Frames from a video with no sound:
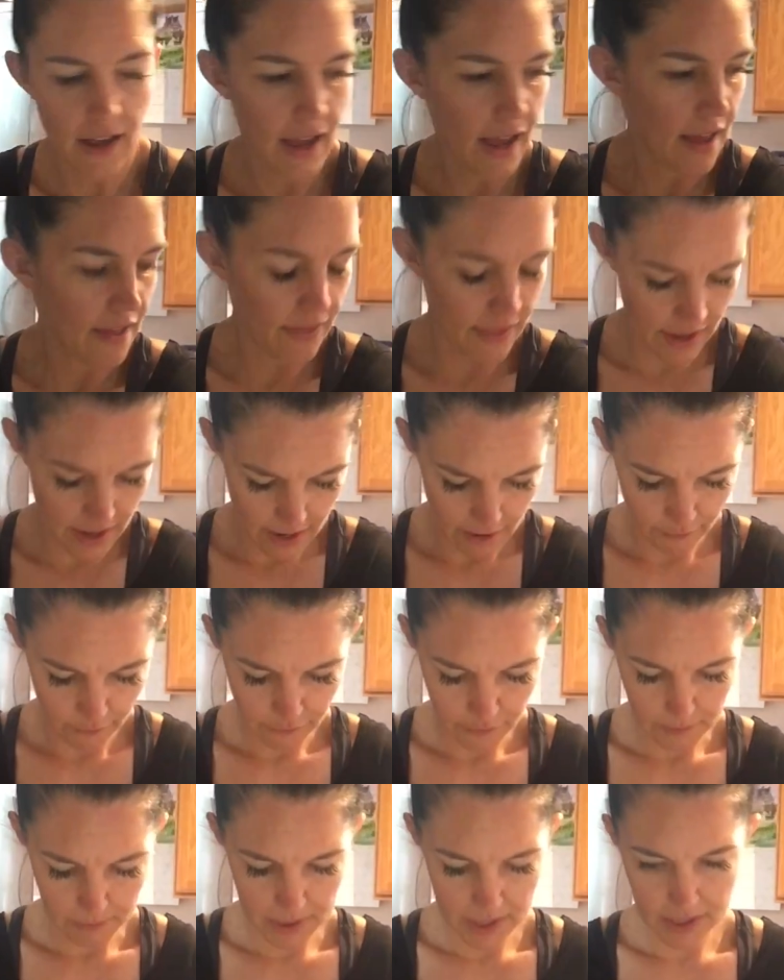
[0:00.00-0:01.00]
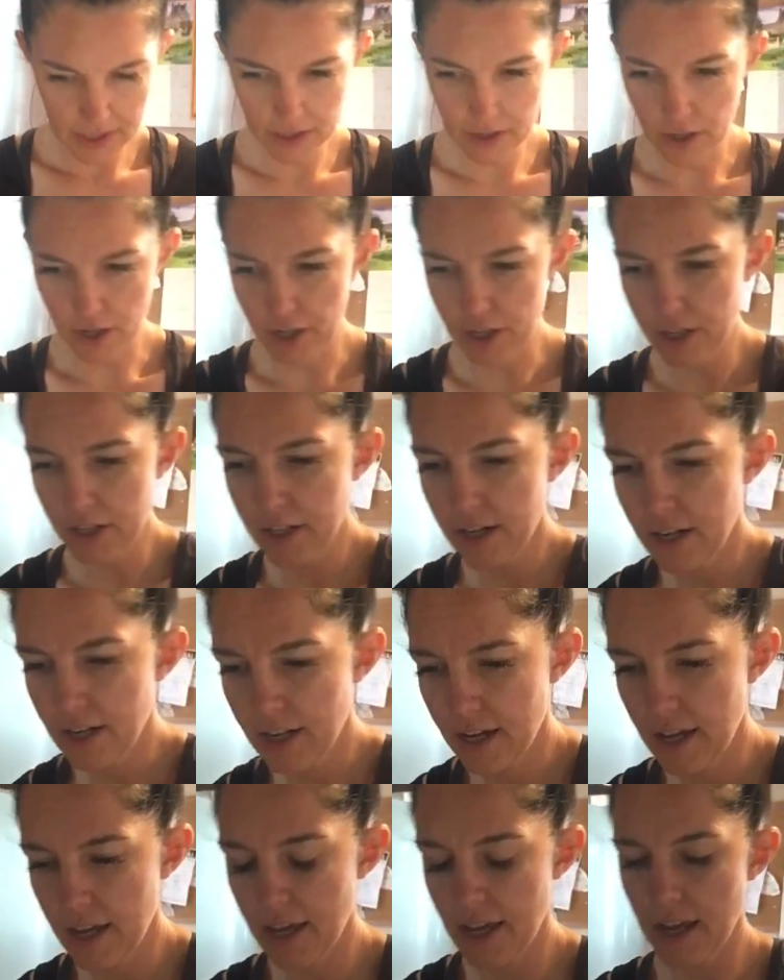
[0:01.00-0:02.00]
And then from here,
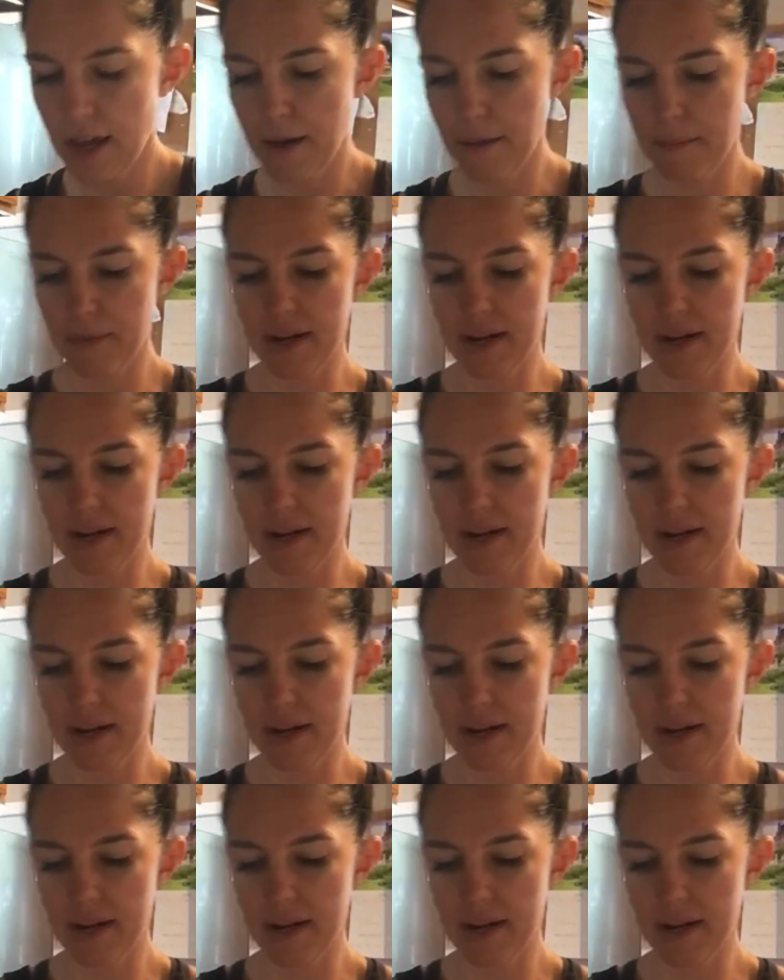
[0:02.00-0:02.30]
I'm